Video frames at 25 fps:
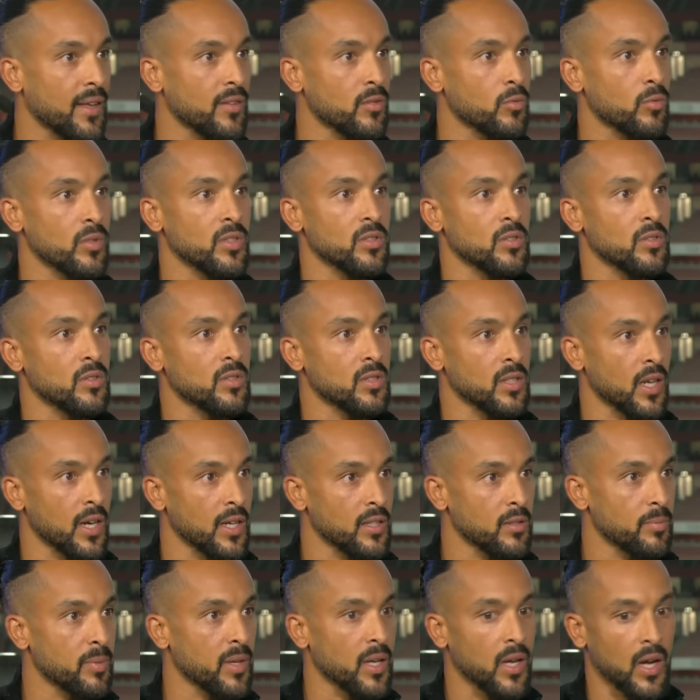That's always good
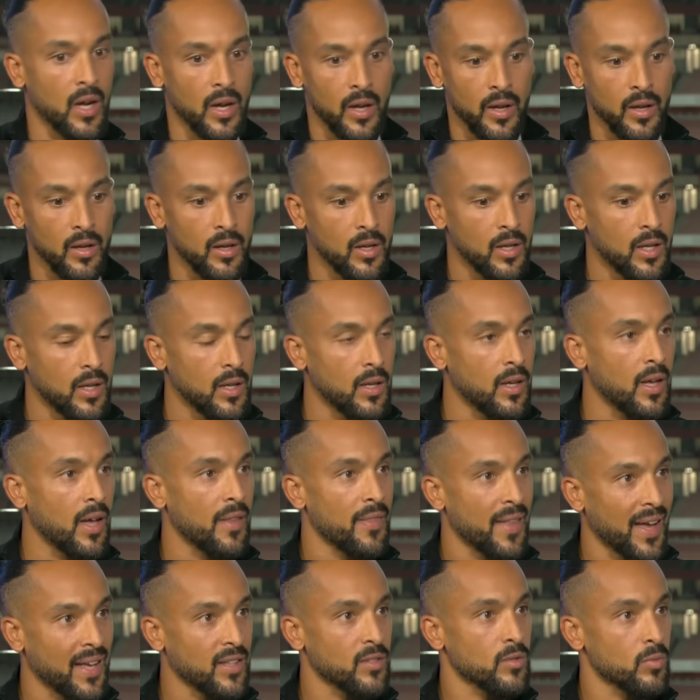signs, Bukayo.
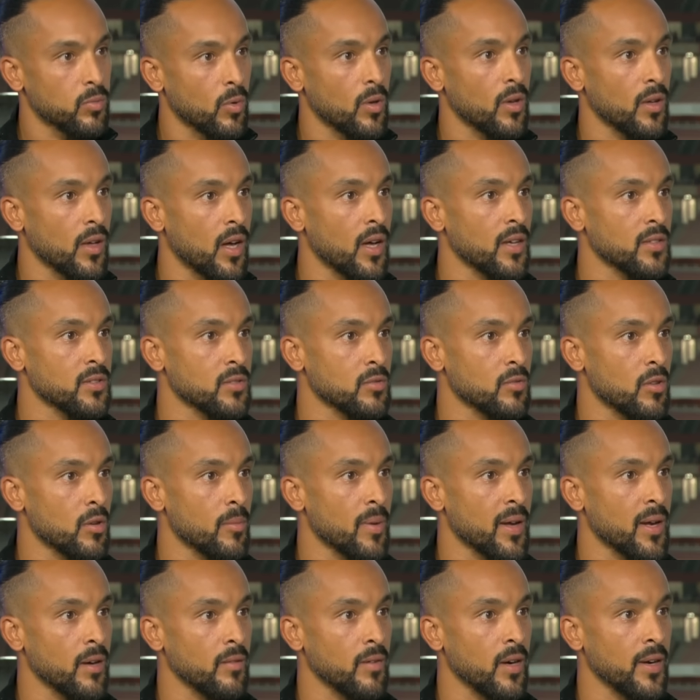And that's what Arsenal are
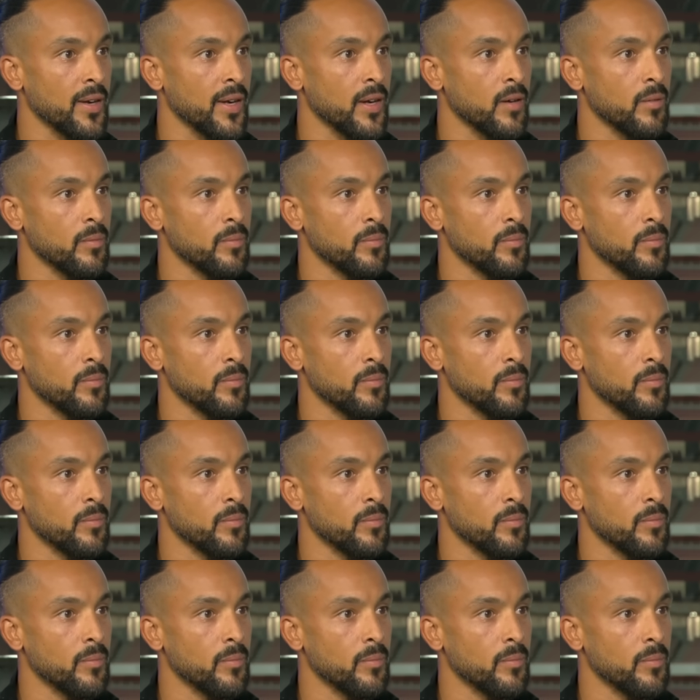about right now.